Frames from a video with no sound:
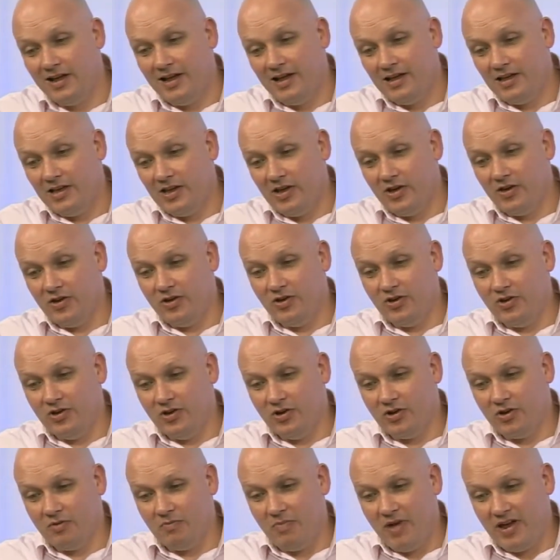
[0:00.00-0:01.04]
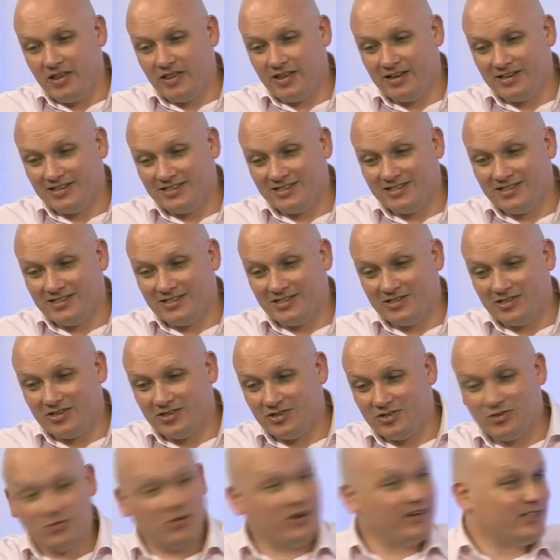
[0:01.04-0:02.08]
You could make this sort
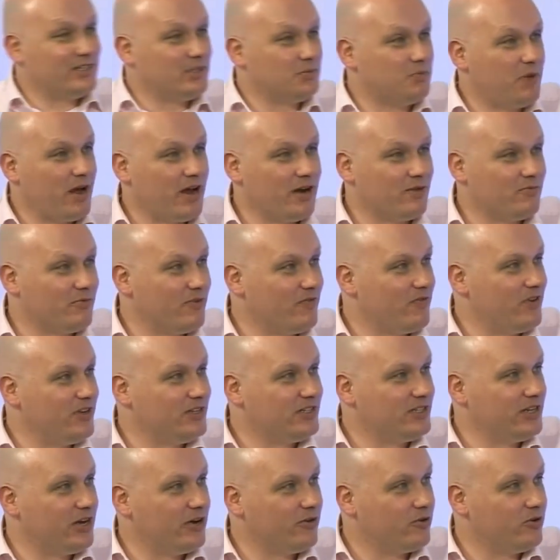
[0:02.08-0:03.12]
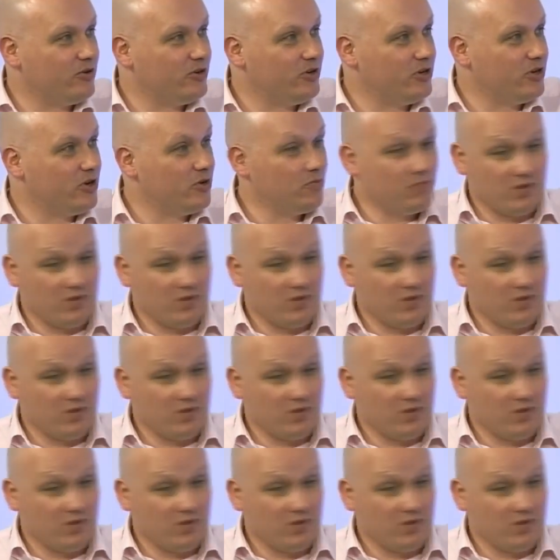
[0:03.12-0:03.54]
of twice as bad with Visio, couldn't you?